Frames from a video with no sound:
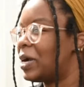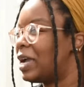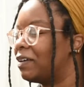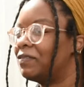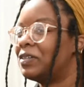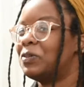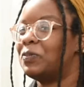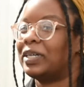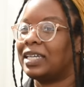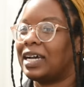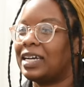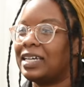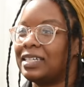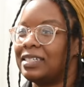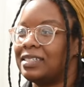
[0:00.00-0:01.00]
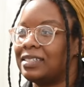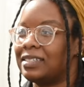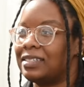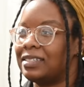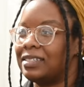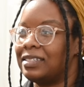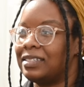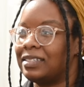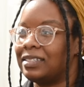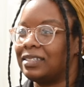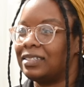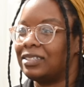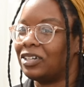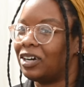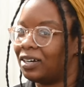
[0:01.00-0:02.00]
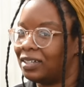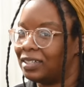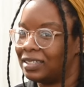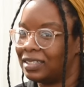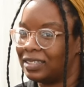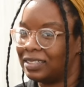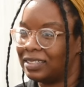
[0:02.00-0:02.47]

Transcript: everyone has dogs.